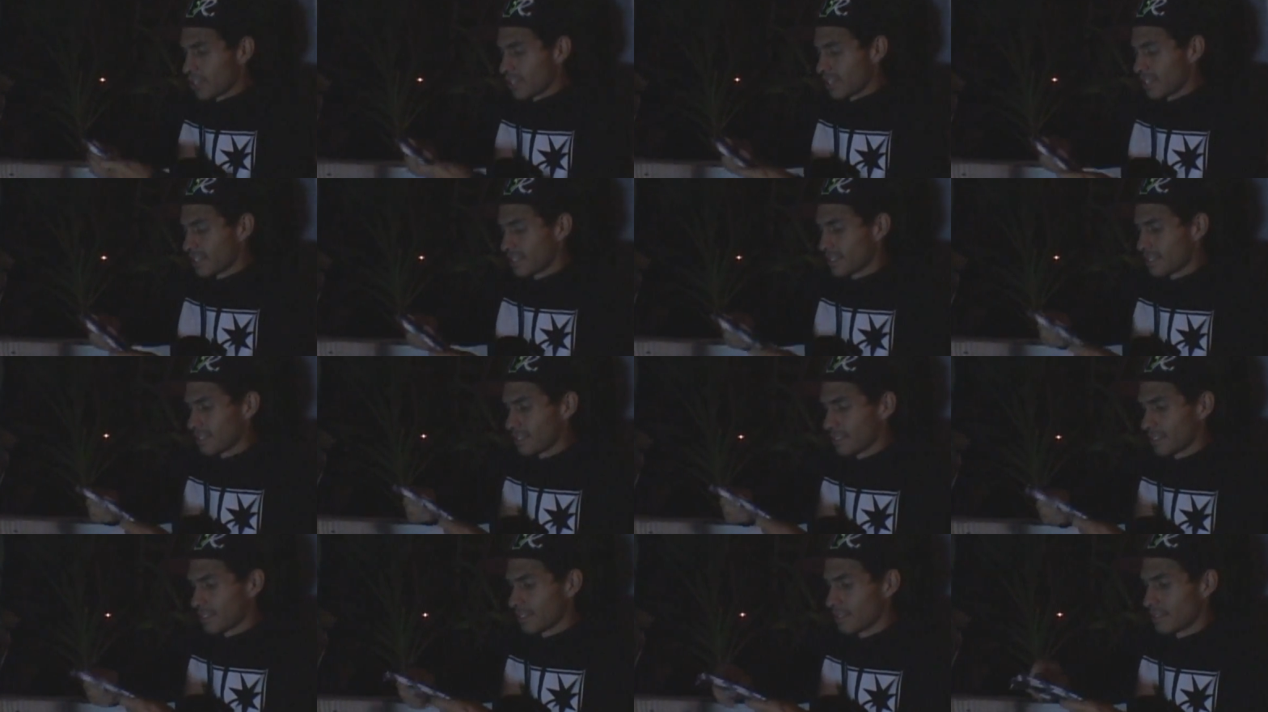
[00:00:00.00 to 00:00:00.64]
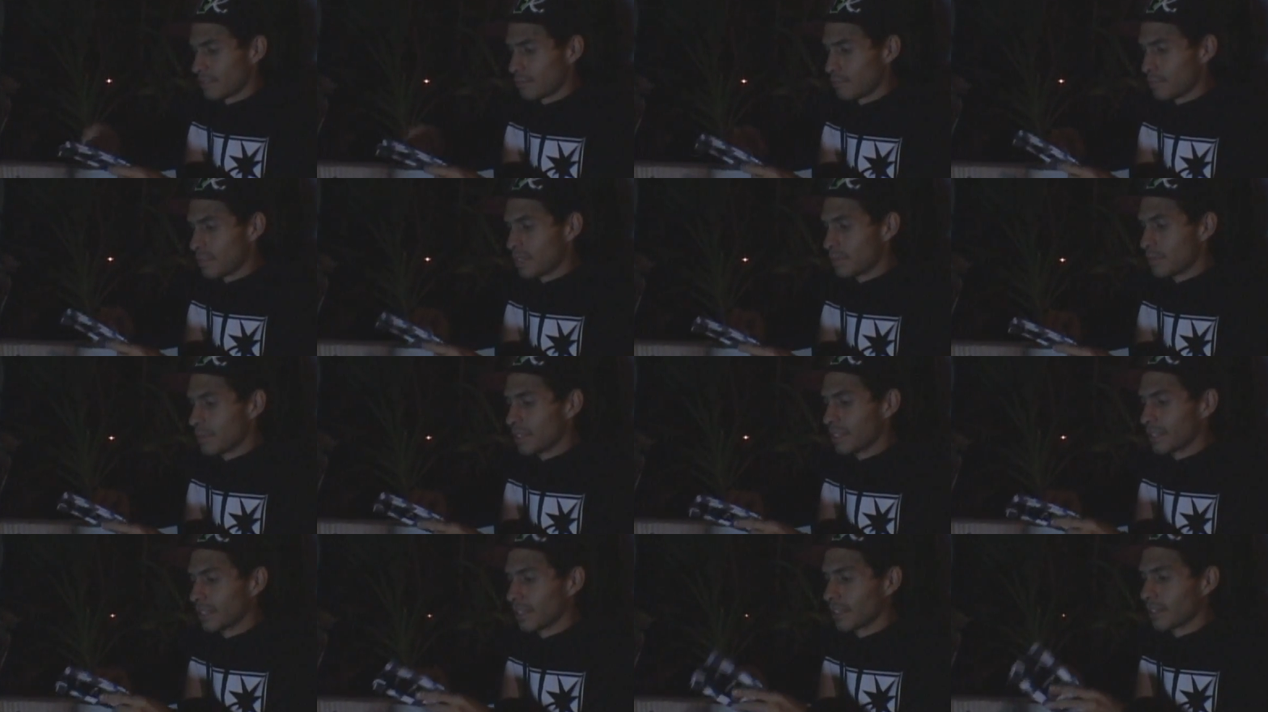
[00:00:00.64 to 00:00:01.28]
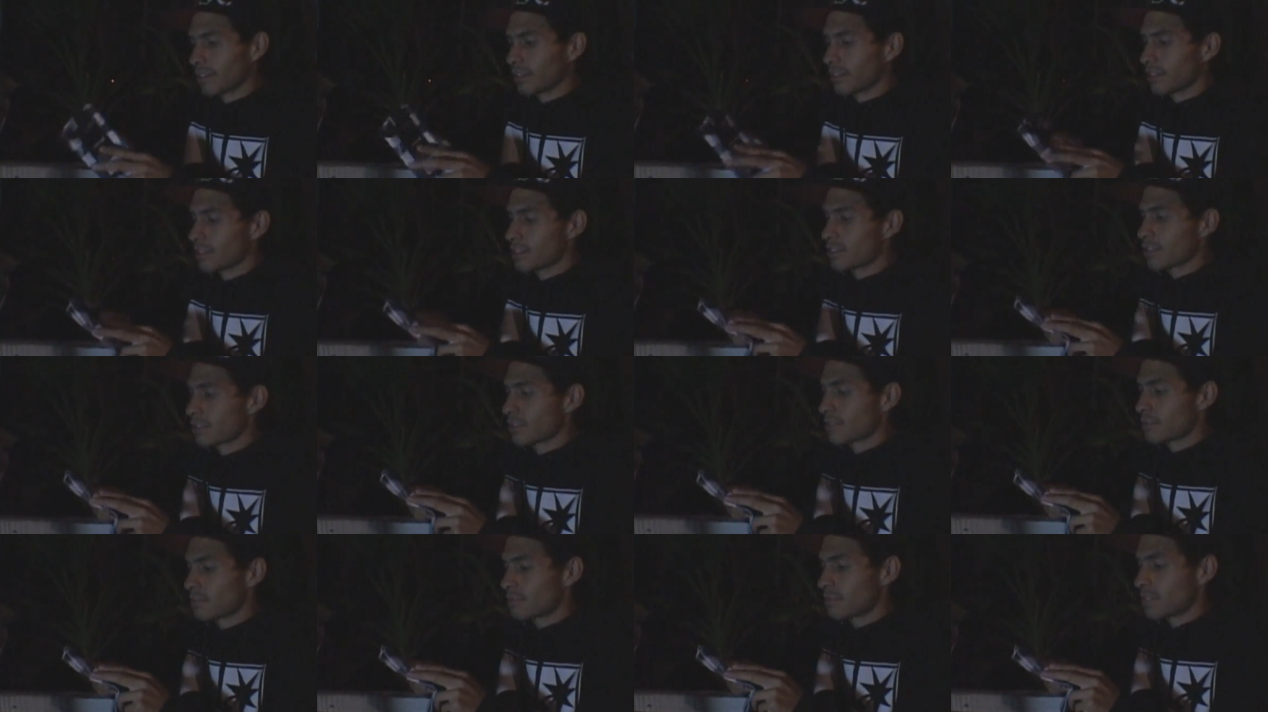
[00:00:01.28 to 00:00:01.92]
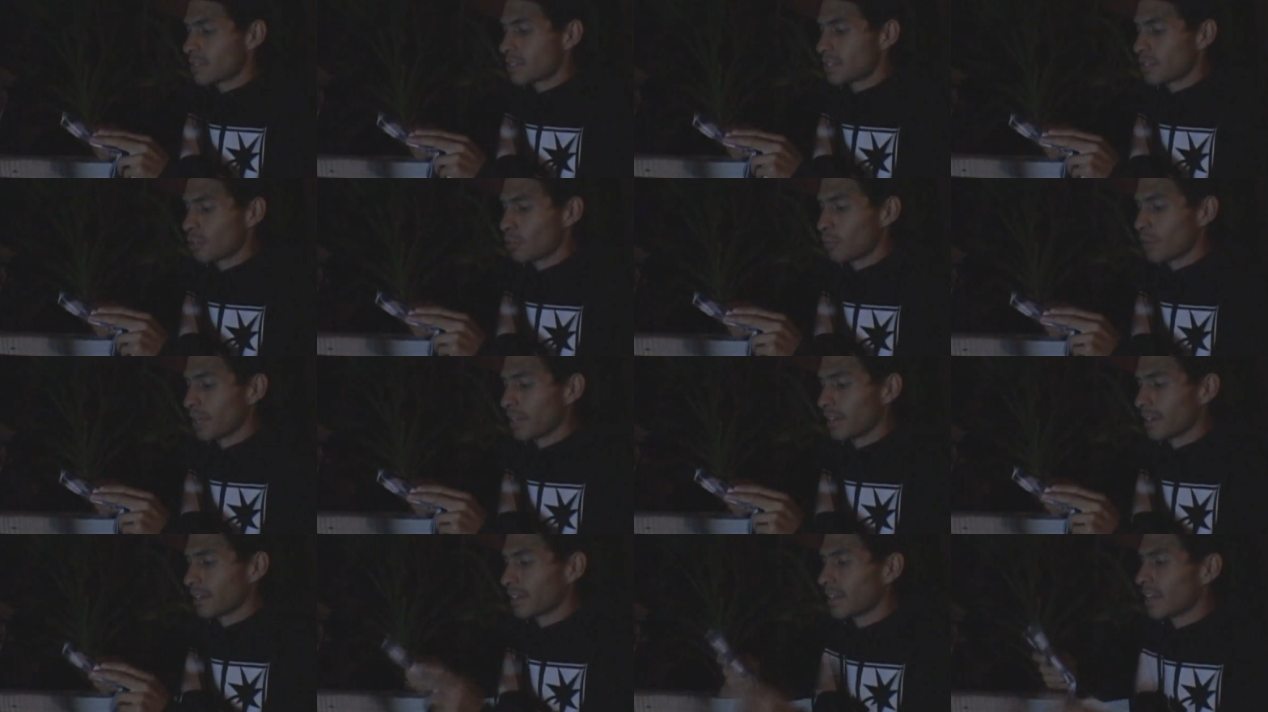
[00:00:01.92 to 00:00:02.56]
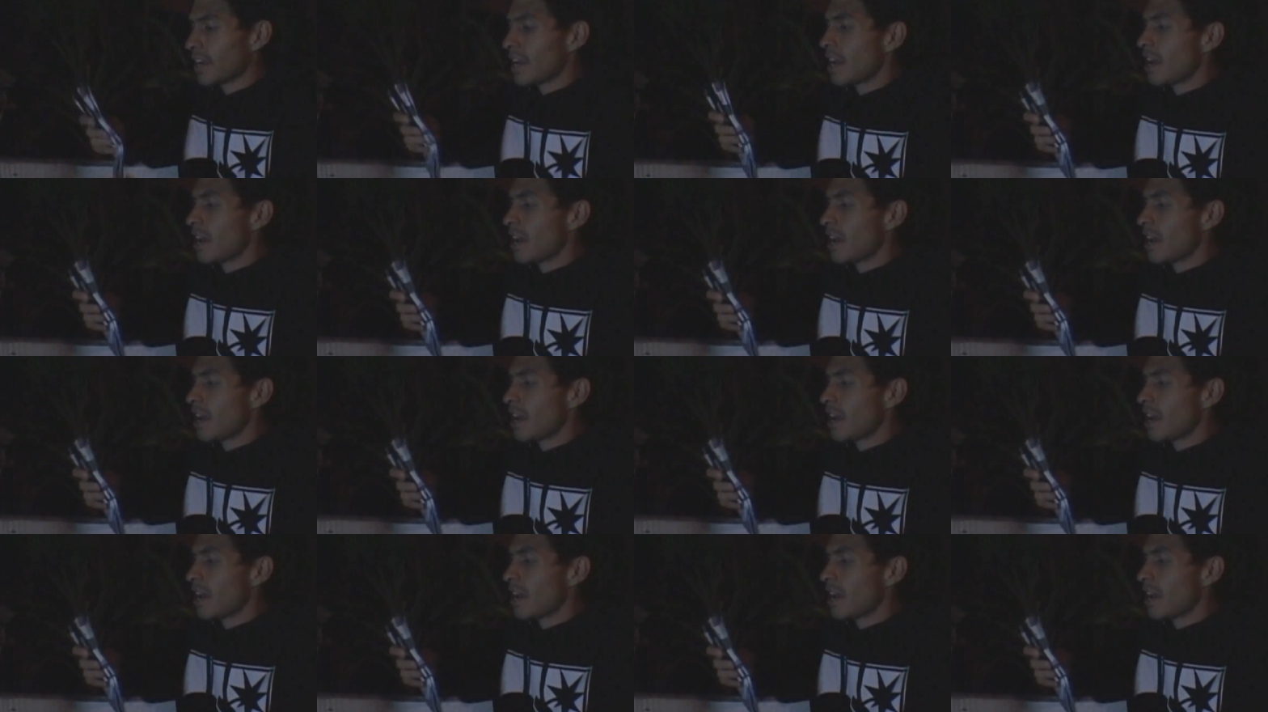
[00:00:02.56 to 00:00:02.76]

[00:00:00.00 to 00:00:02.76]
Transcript: chance to meet me again, unless you're still mad.